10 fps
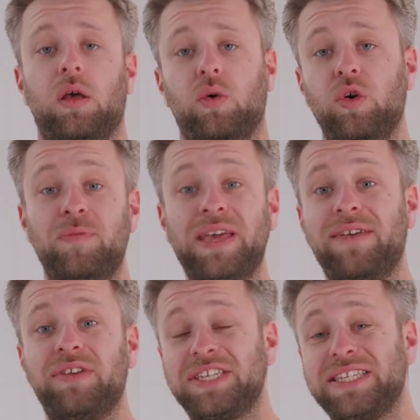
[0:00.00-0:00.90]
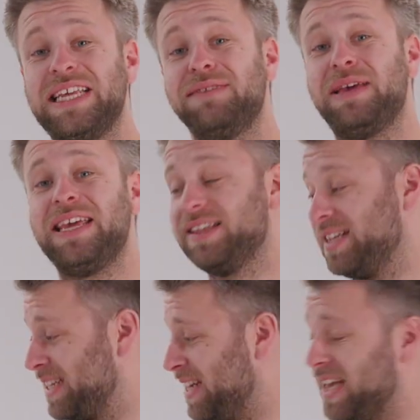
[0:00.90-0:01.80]
We've been given a sneak peek at
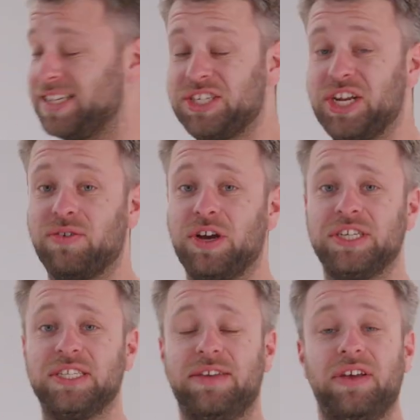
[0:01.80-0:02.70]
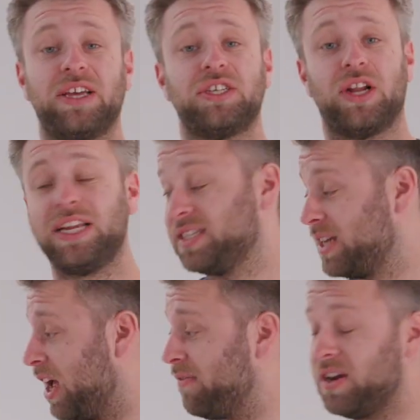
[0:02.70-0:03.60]
this latest generation Civic, so let's
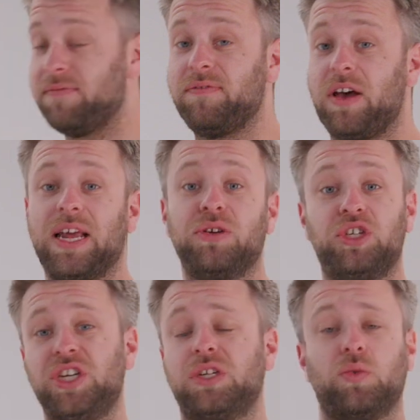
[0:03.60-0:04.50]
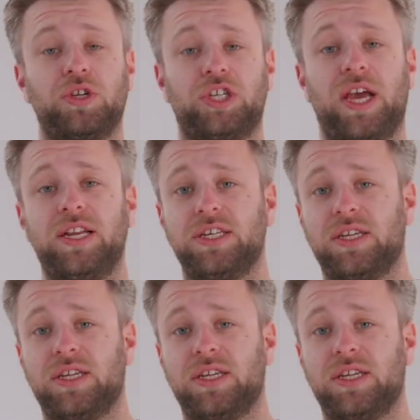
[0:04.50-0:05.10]
dive in and find out just what's changed.